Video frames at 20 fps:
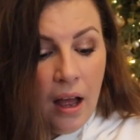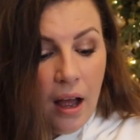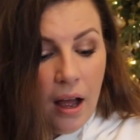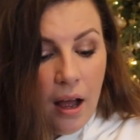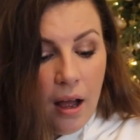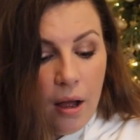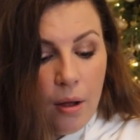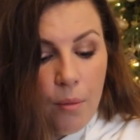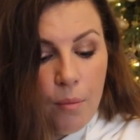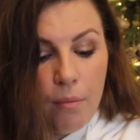
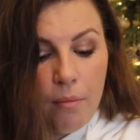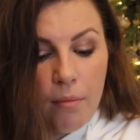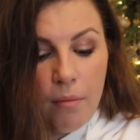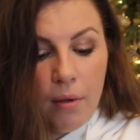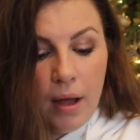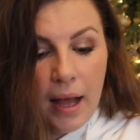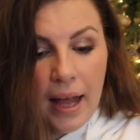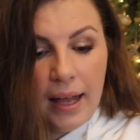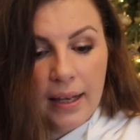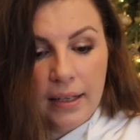
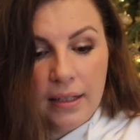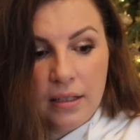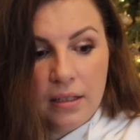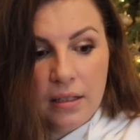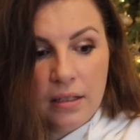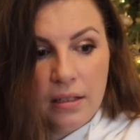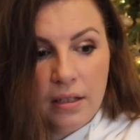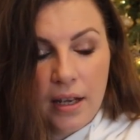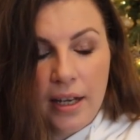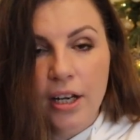And
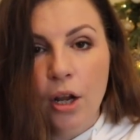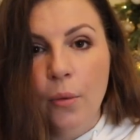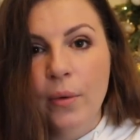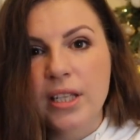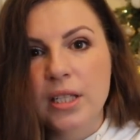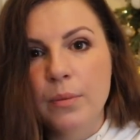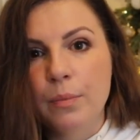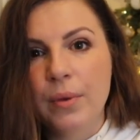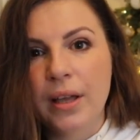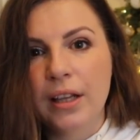I know
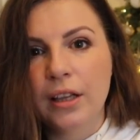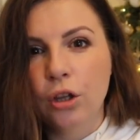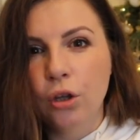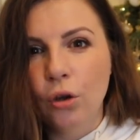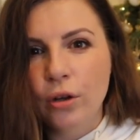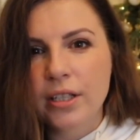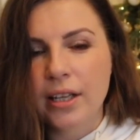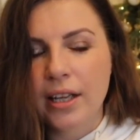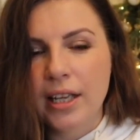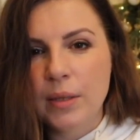it
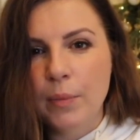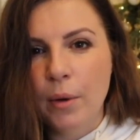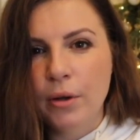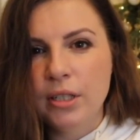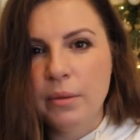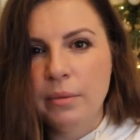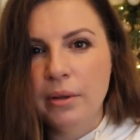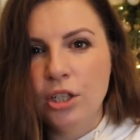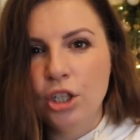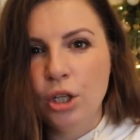looks like it's
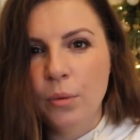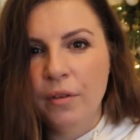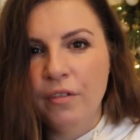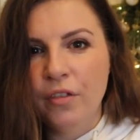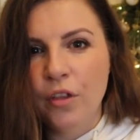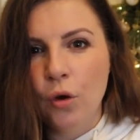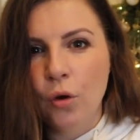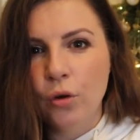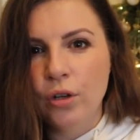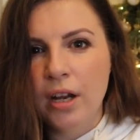supposed to be a dupe
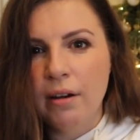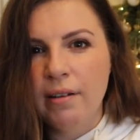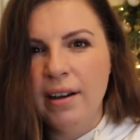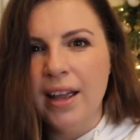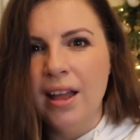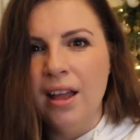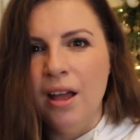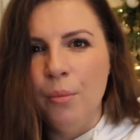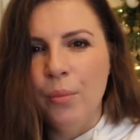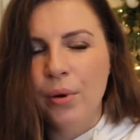of The Ordinary,